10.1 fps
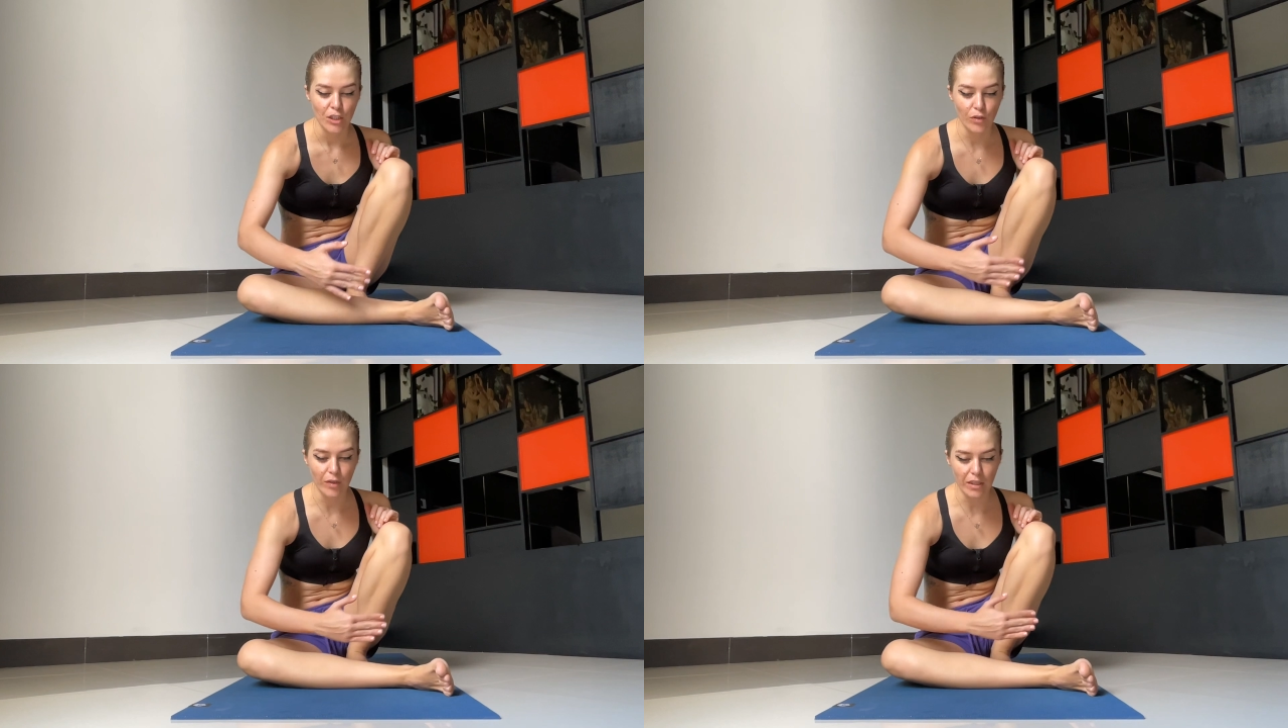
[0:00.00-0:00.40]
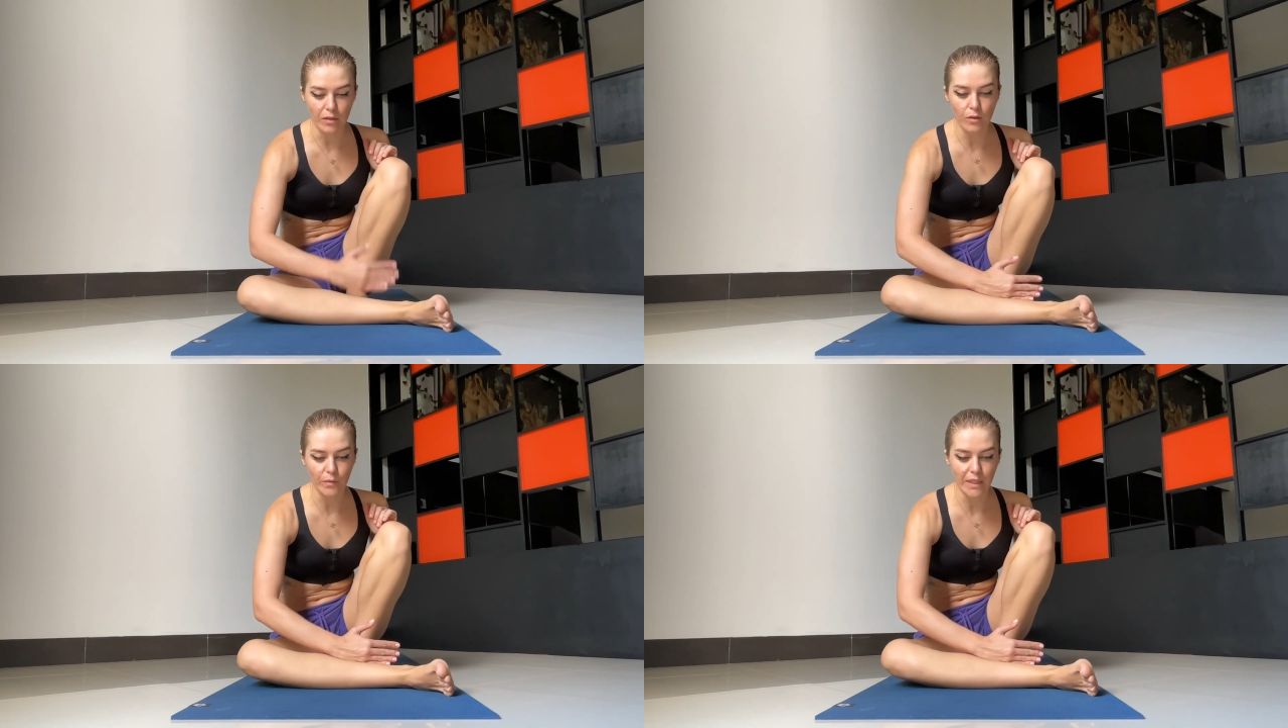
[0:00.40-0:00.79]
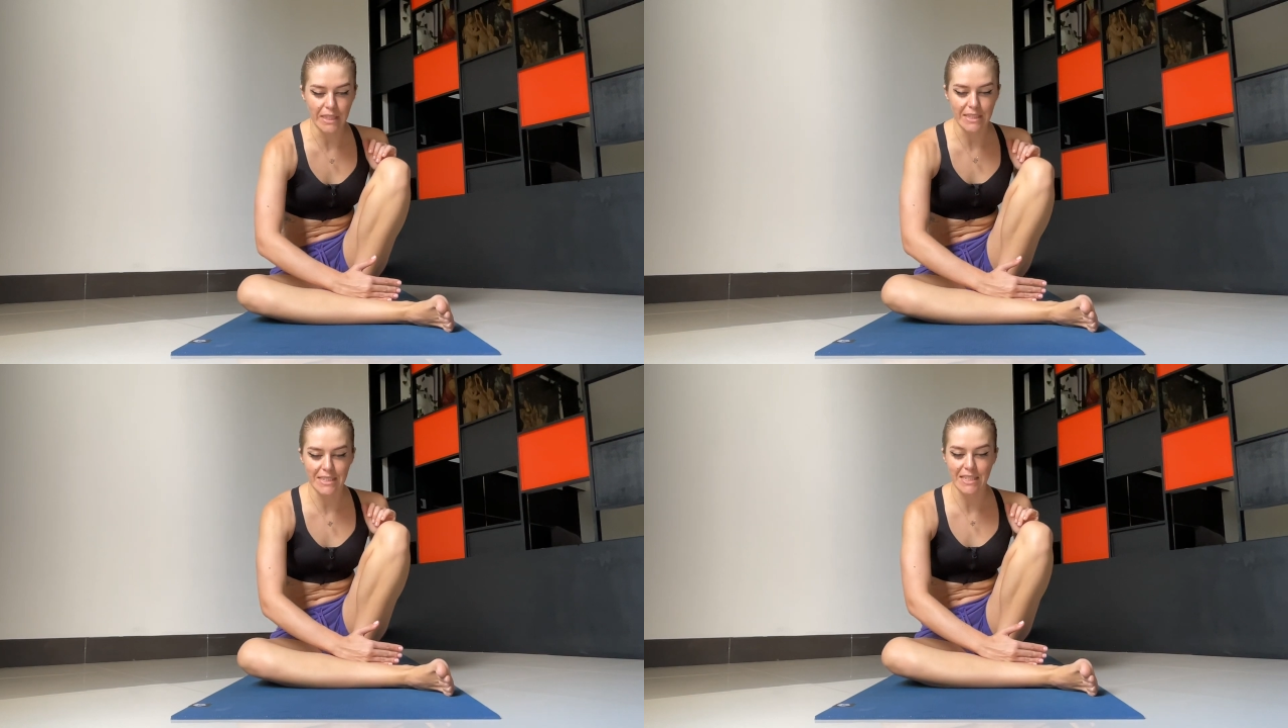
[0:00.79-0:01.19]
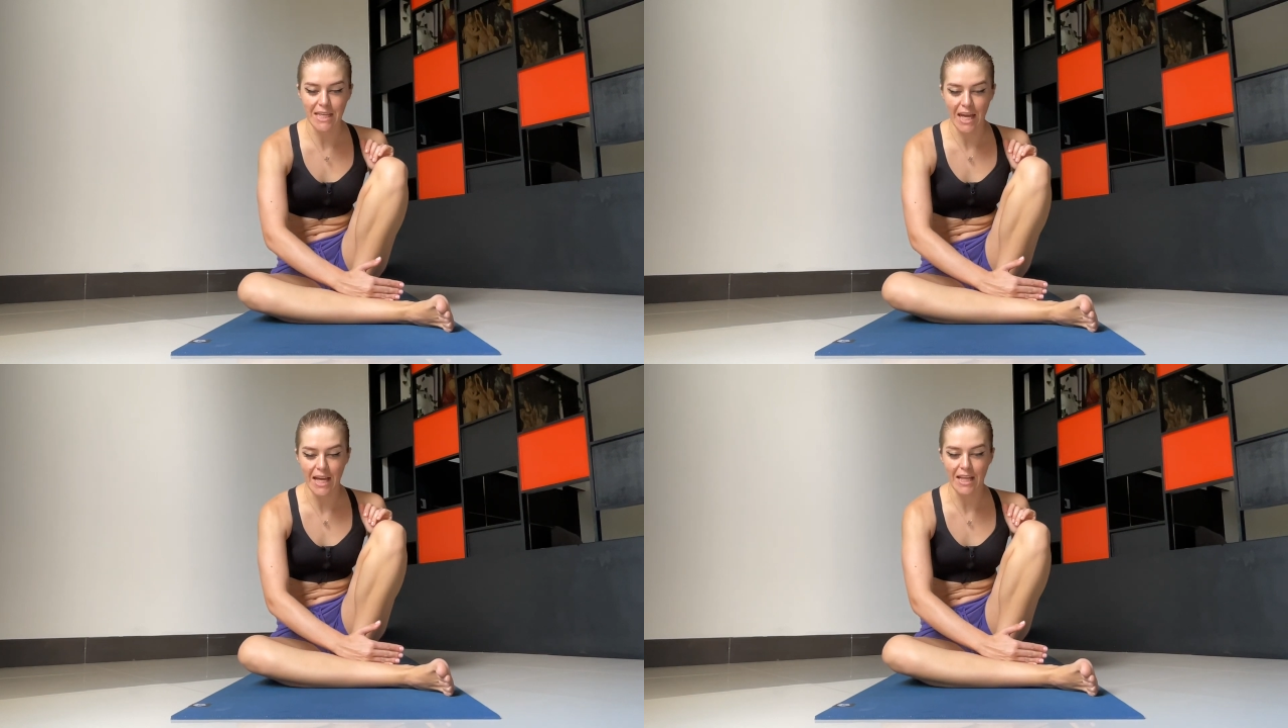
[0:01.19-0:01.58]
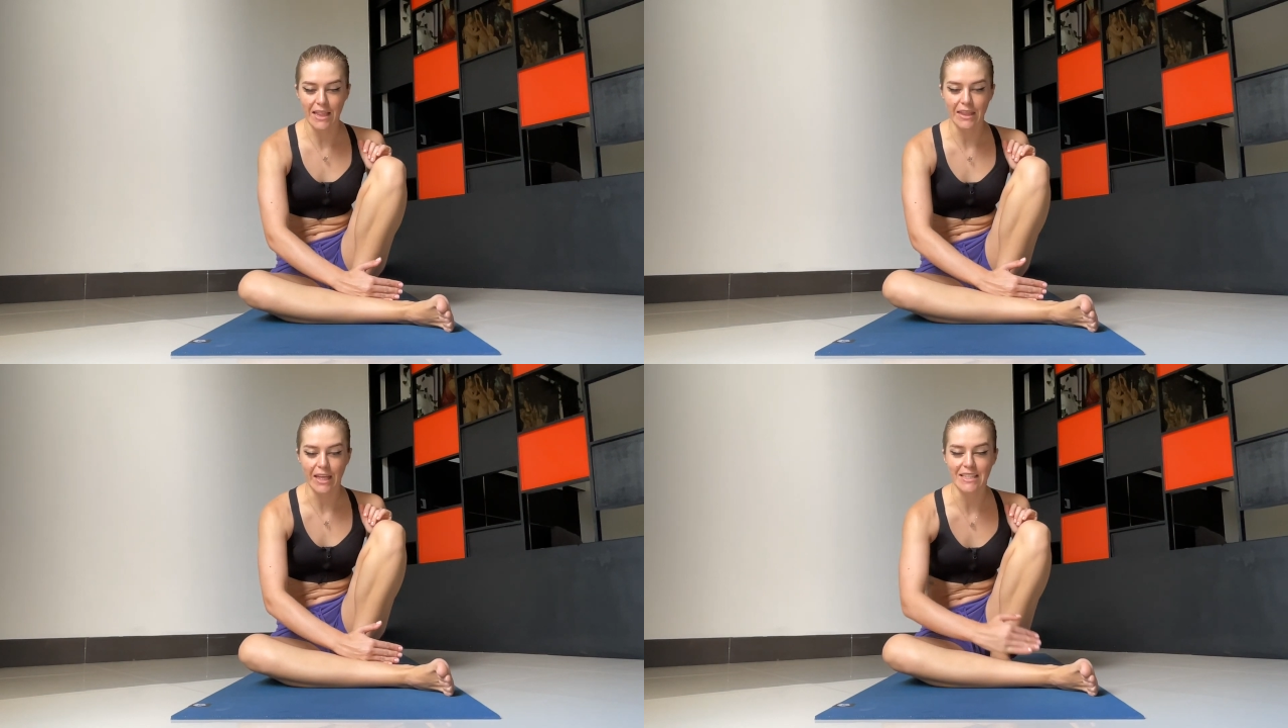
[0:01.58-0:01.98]
You can always
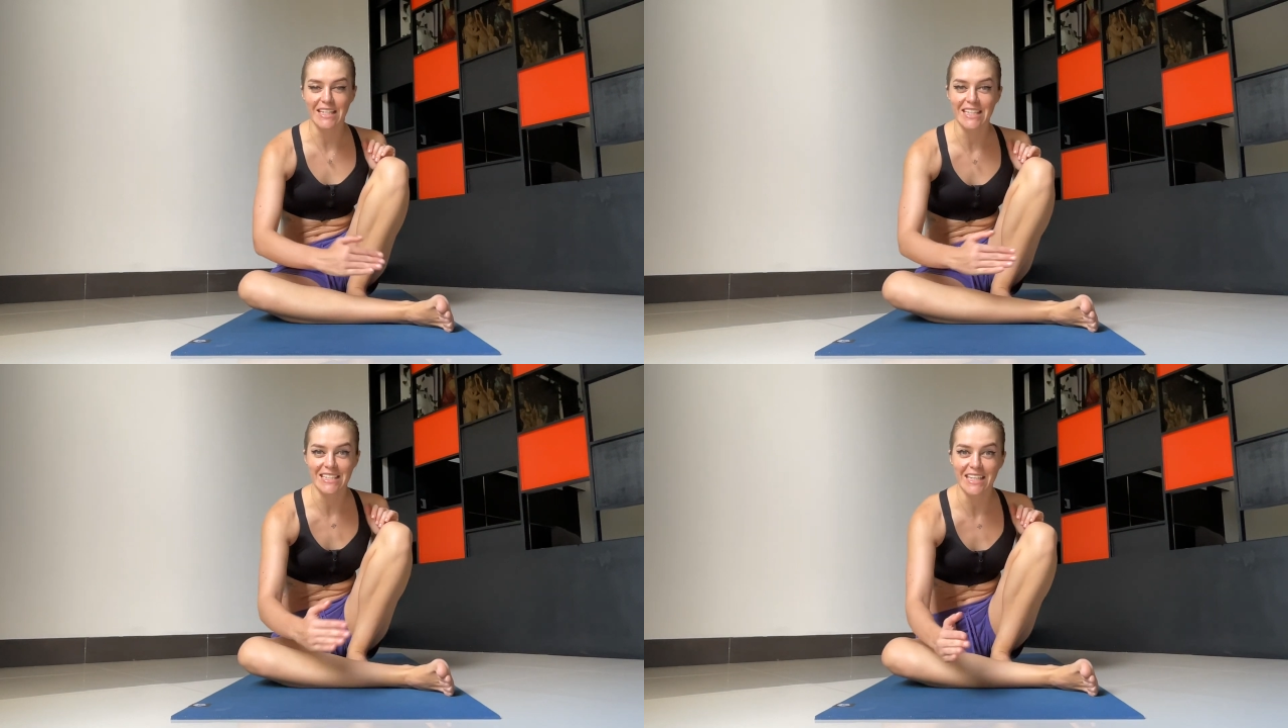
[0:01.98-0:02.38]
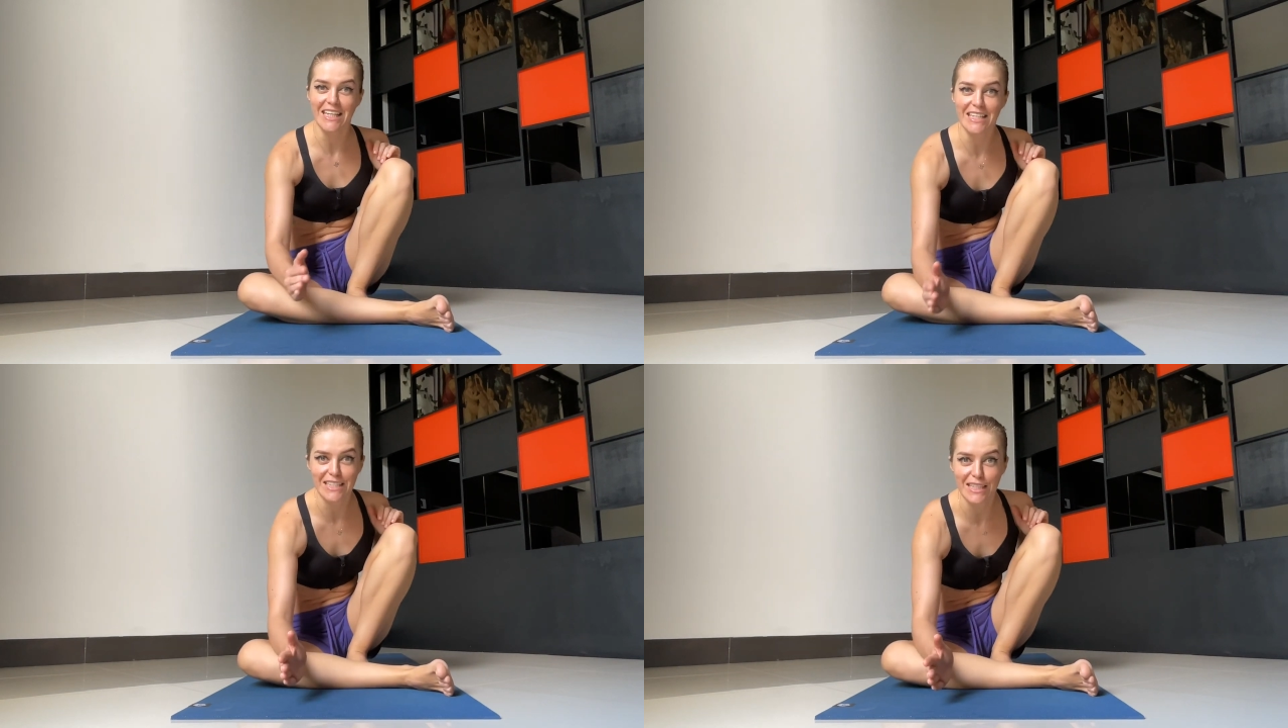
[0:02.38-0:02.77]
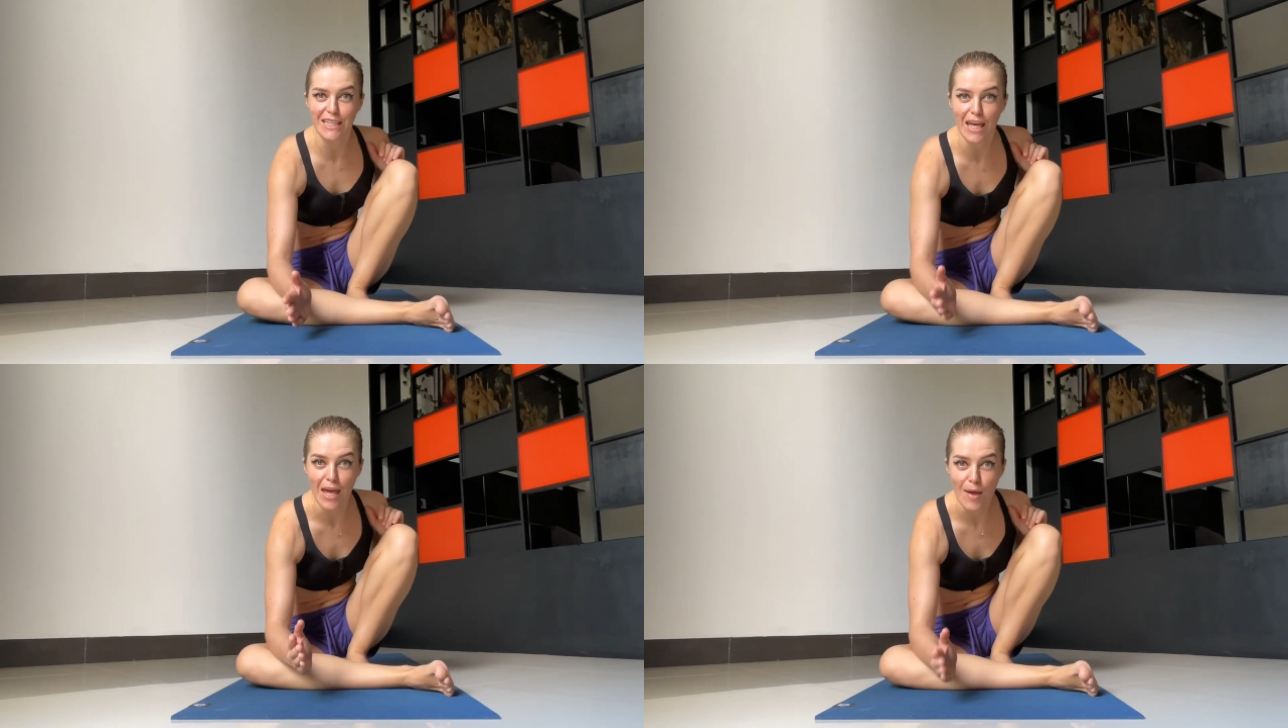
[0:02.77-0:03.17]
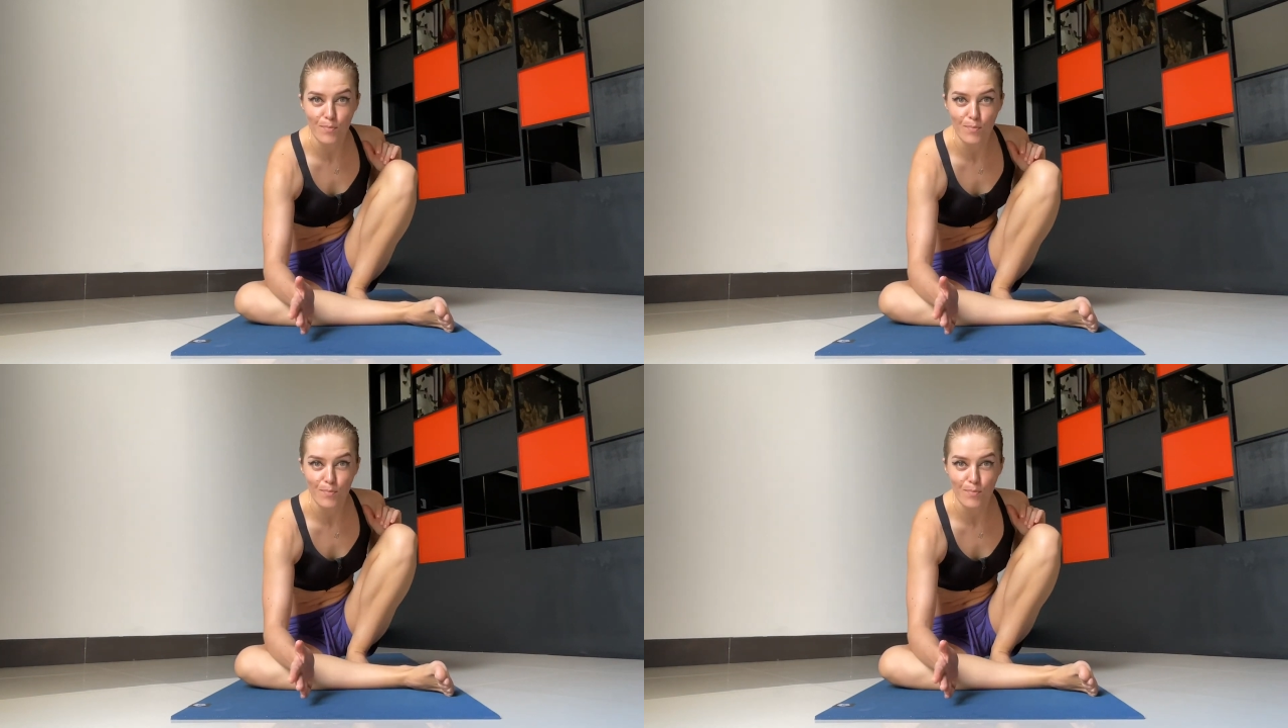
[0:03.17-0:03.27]
tell that it is the